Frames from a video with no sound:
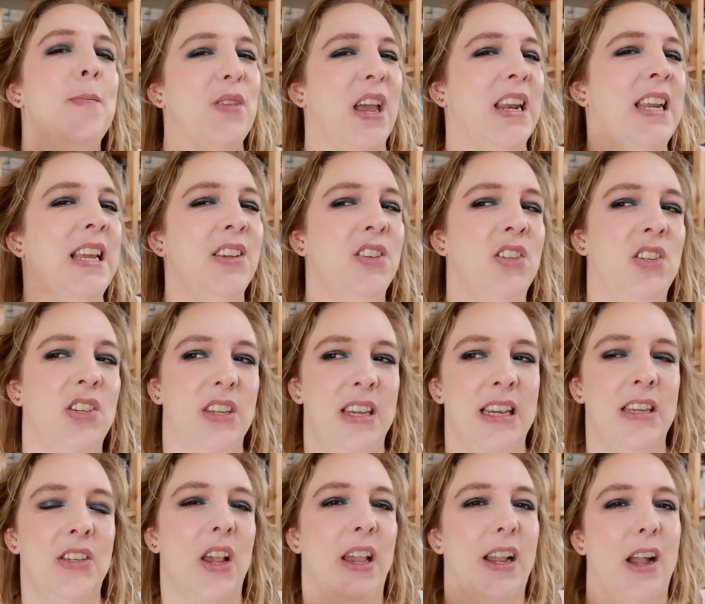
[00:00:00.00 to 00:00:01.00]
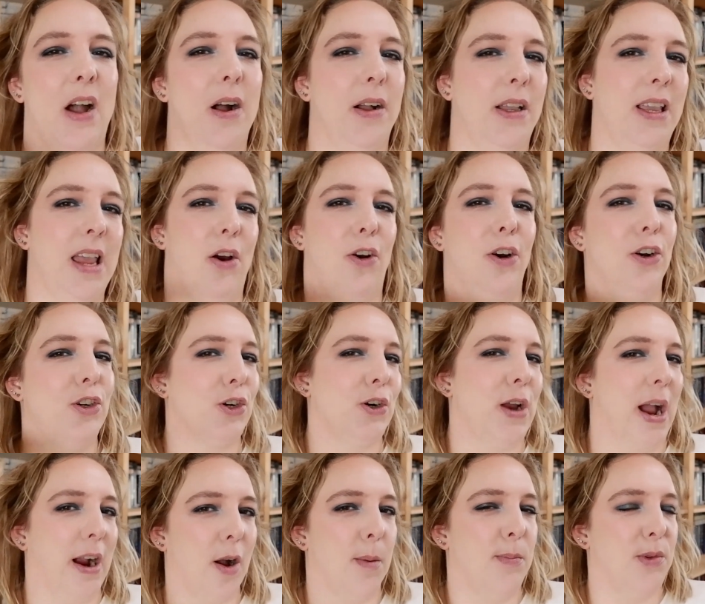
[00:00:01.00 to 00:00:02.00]
And he's like a character
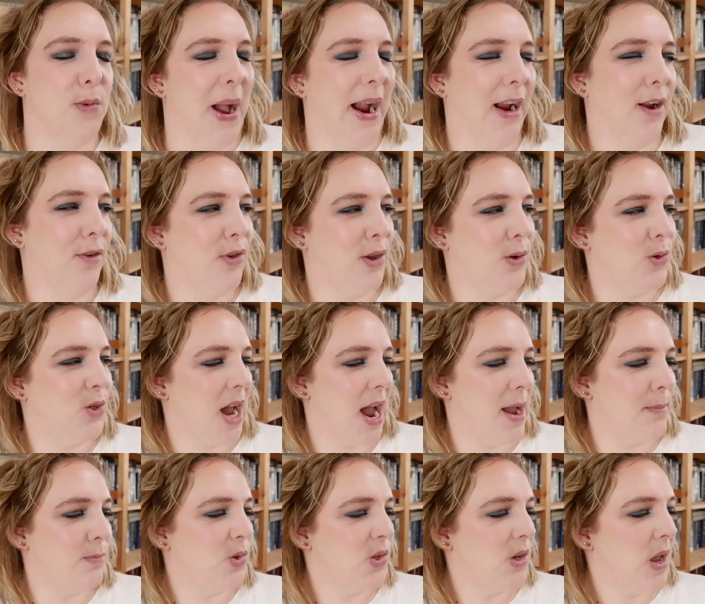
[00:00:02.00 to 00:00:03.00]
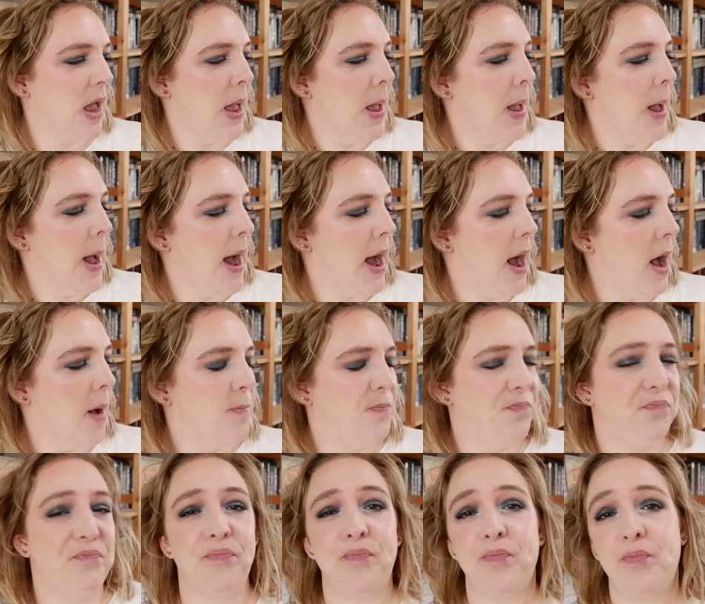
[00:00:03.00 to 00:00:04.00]
that comes back a few times.
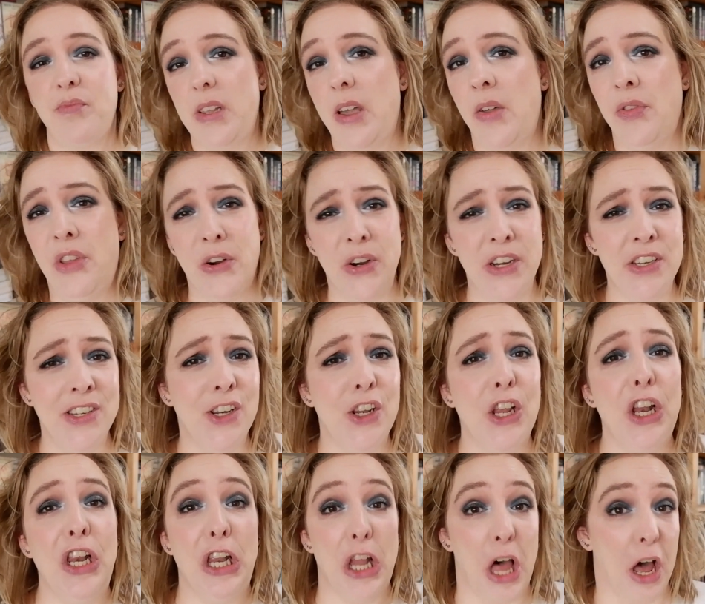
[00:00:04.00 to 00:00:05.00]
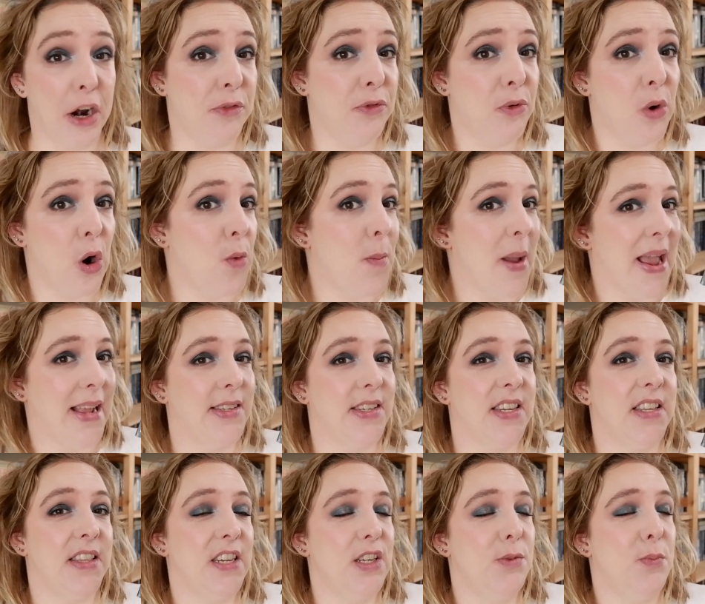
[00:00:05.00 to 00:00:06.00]
There isn't a lot of
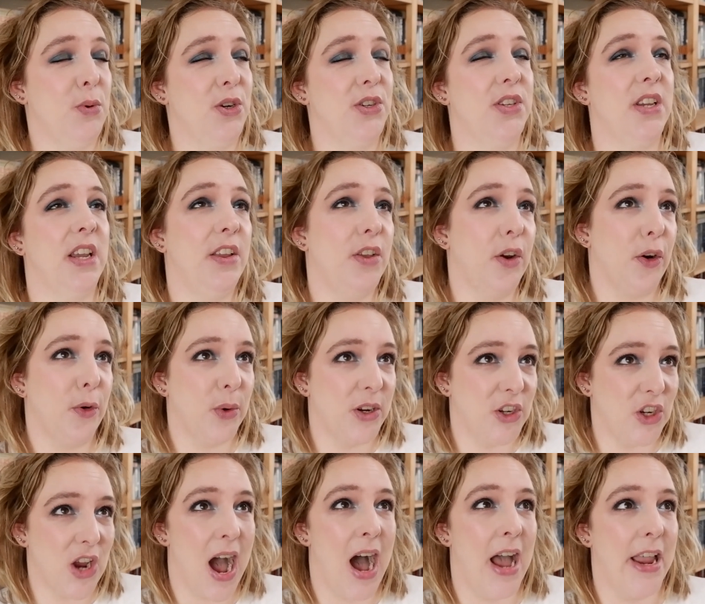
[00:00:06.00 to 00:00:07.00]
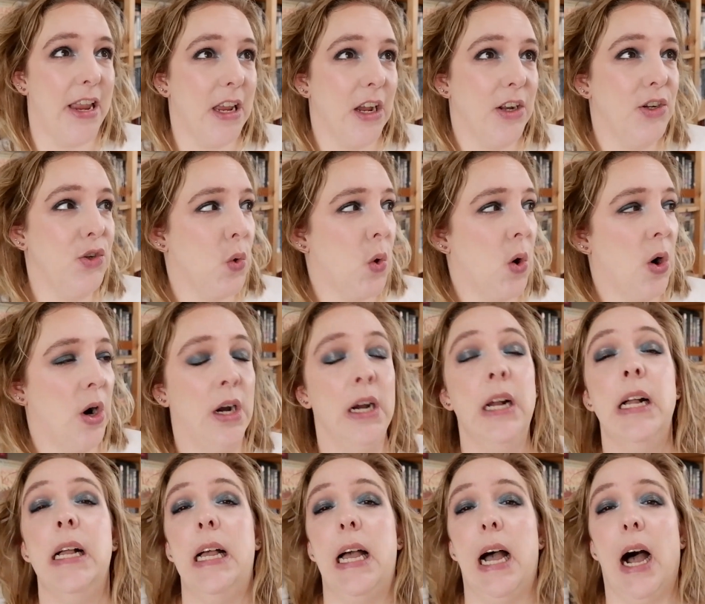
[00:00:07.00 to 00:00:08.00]
romance in these books either, which I adore.
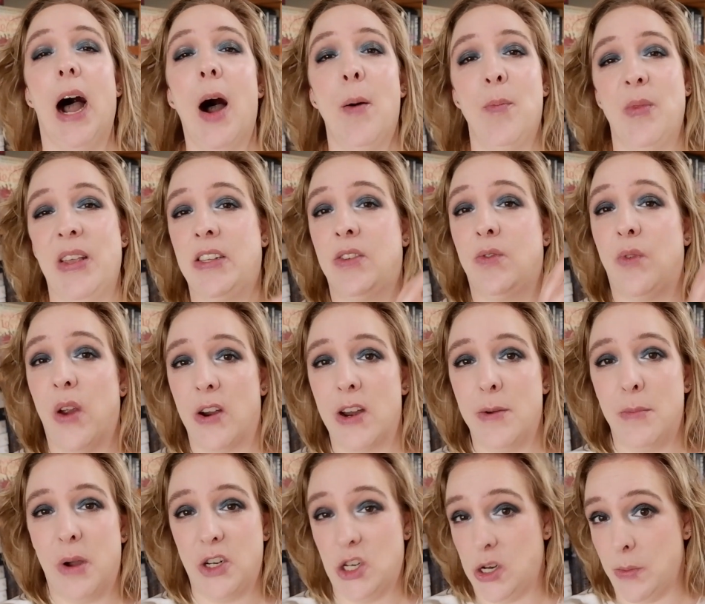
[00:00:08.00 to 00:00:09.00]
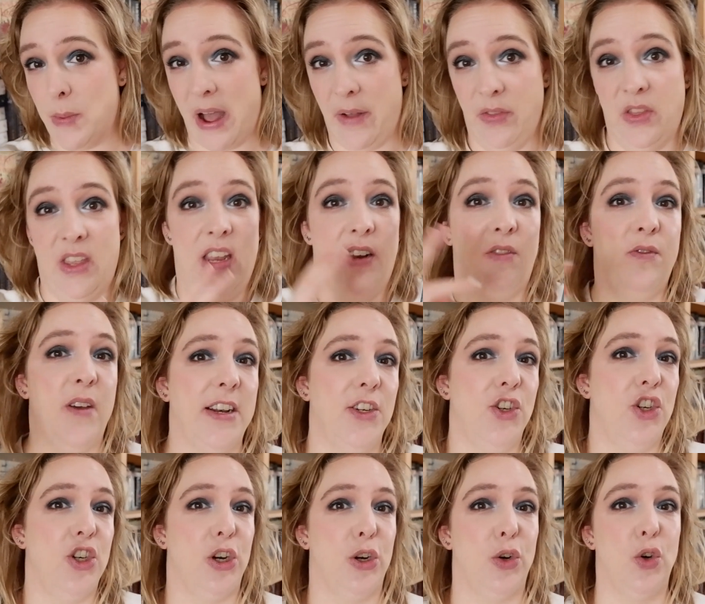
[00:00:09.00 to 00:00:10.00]
It's very much about the
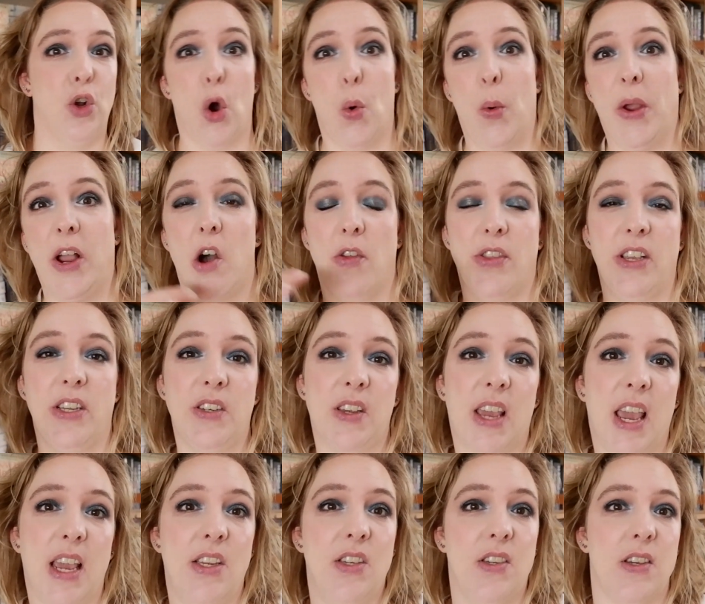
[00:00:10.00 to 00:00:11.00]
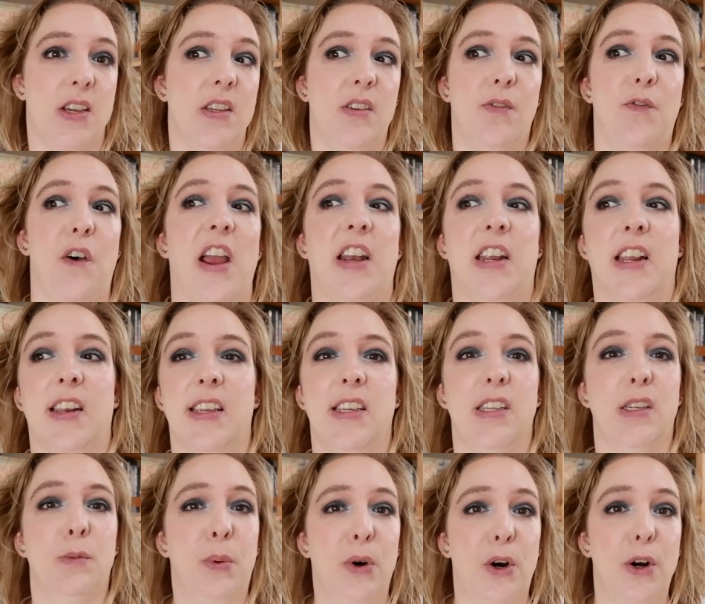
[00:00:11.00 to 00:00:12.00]
adventure, going on these cases, finding
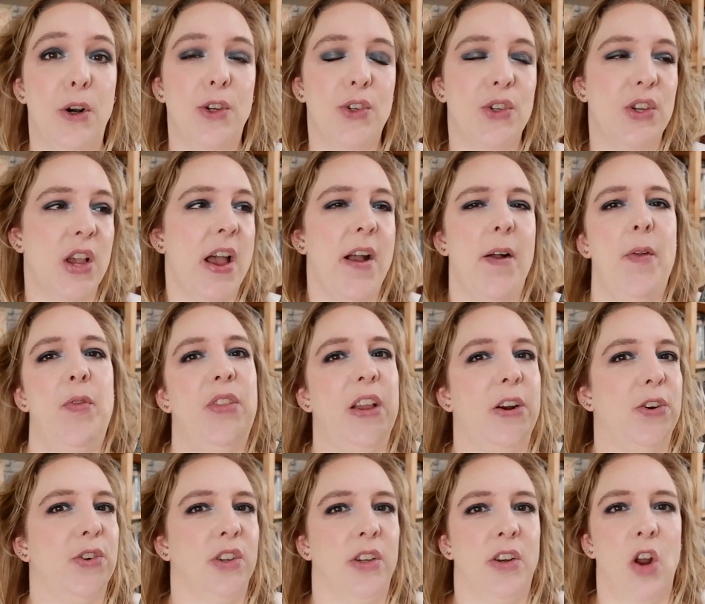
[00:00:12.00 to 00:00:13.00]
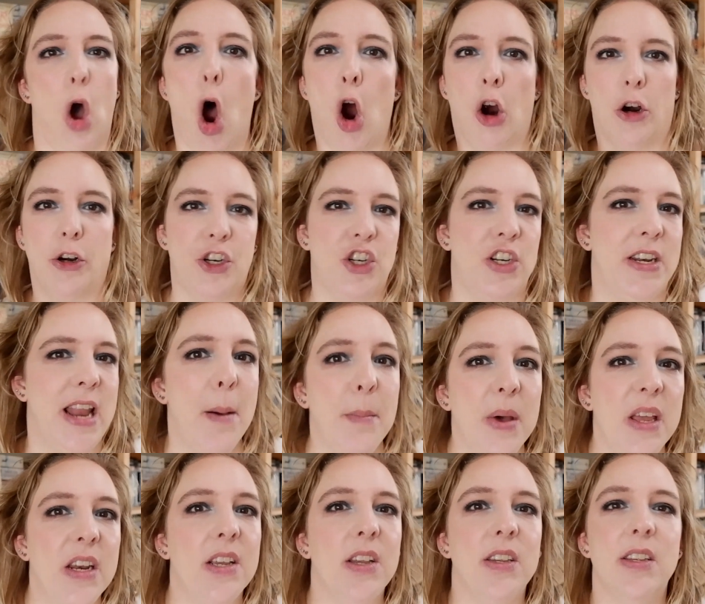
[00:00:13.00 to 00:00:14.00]
these books. There's an arch
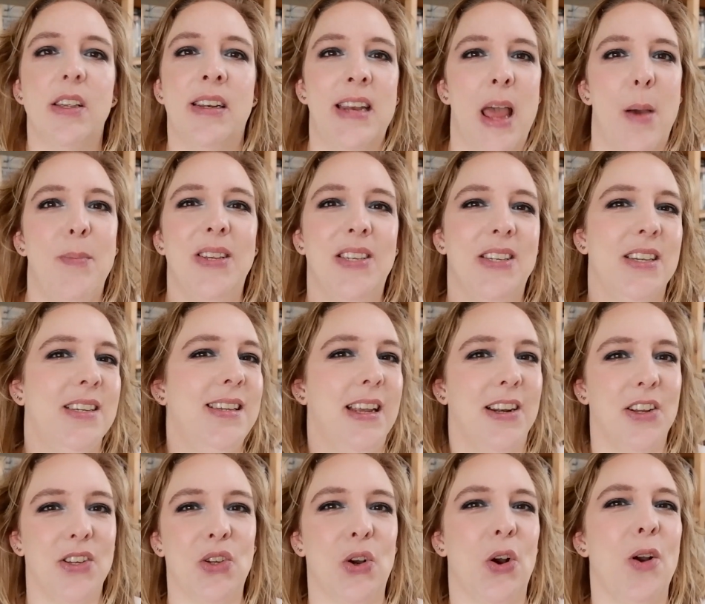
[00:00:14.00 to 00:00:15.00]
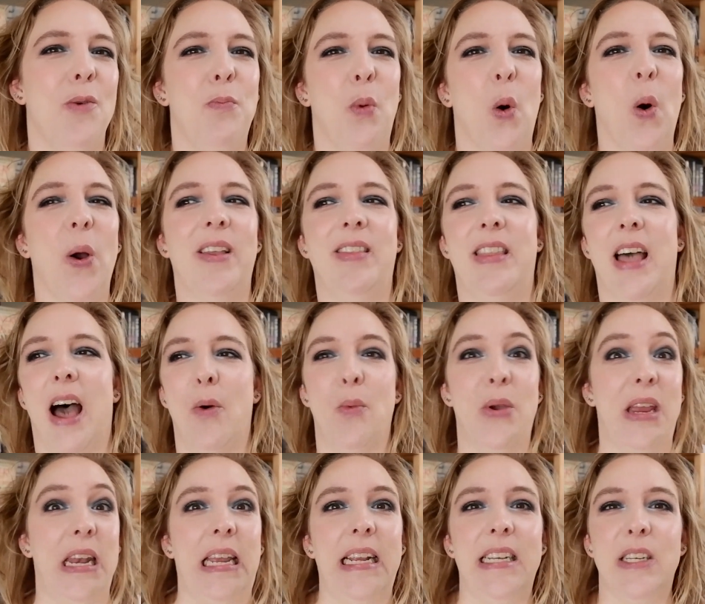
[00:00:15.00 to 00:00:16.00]
nemesis at a certain point that
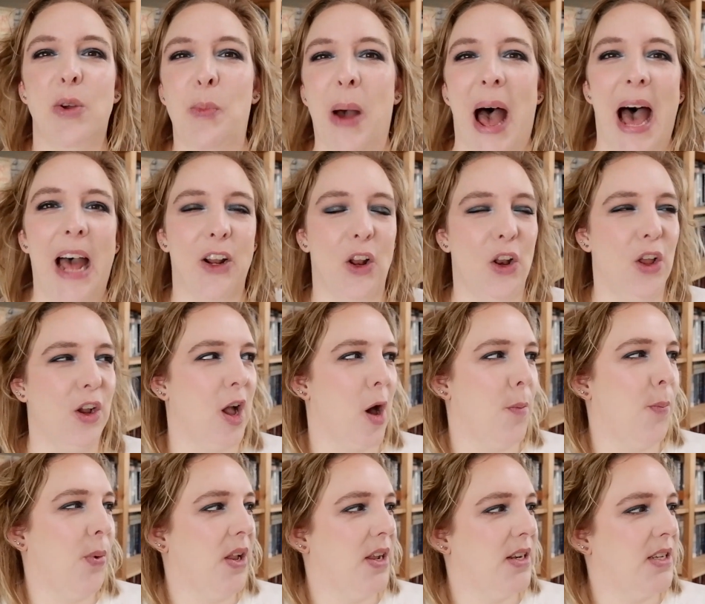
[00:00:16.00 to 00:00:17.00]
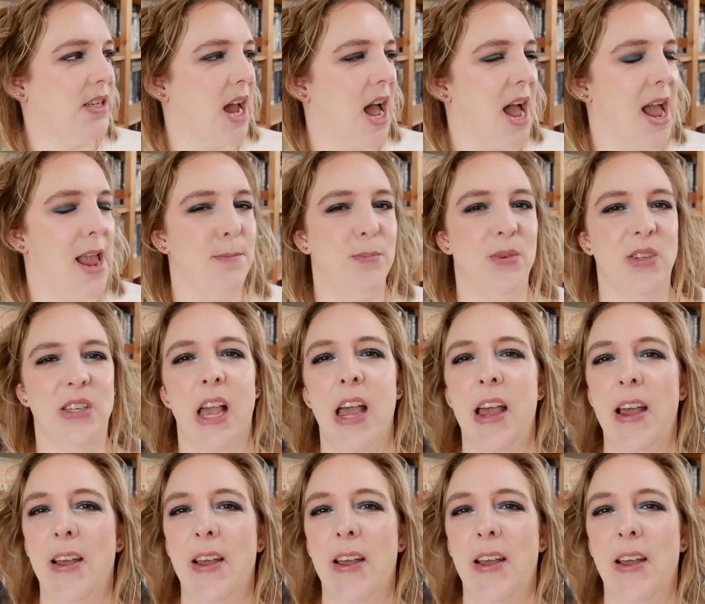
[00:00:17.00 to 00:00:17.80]
we need to battle a couple of times.